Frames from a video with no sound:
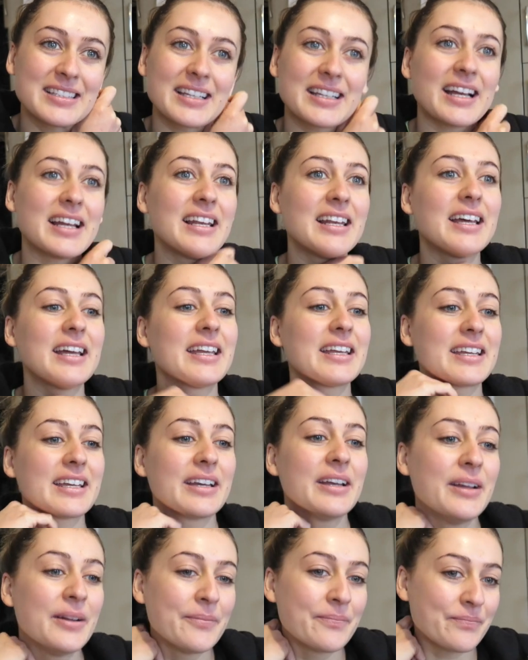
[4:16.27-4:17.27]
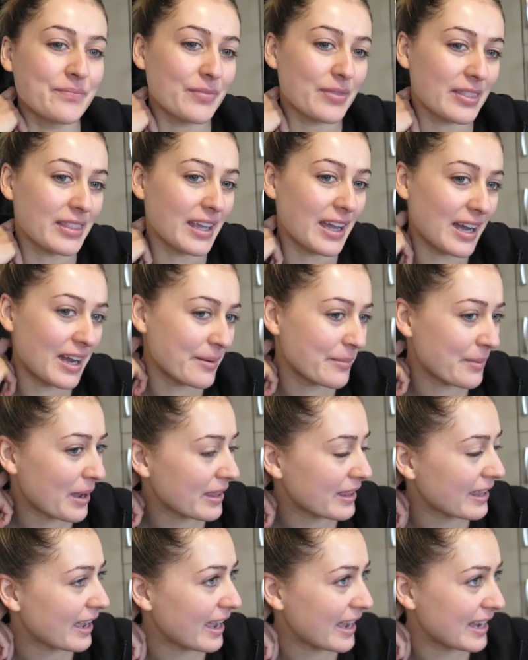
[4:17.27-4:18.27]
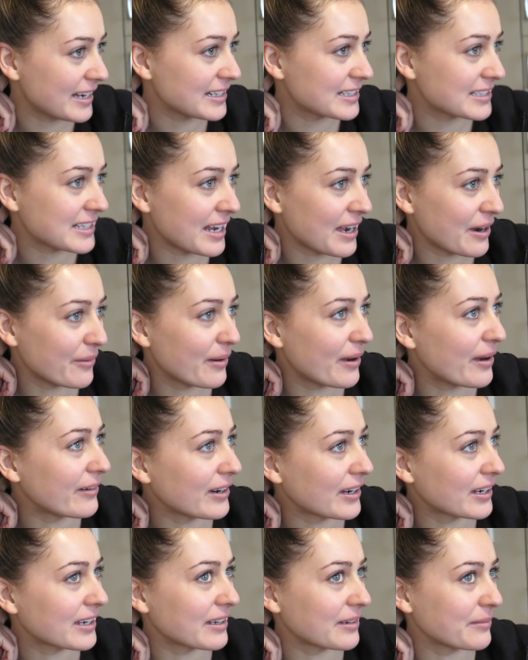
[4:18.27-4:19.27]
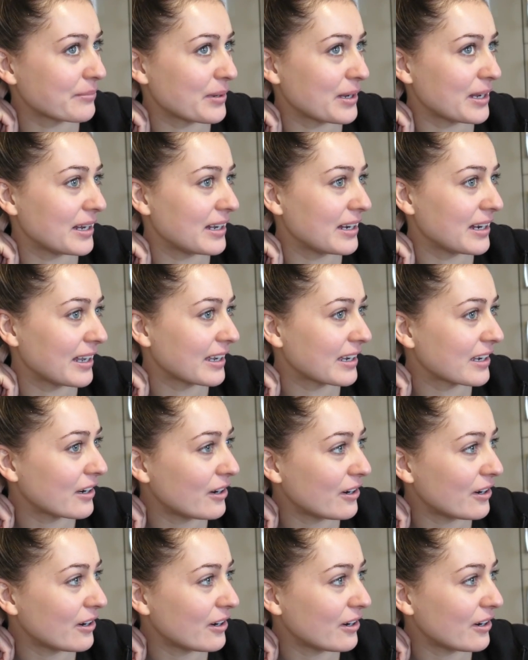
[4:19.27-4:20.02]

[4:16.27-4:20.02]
Like, I like that I'm at that age now where I can be like,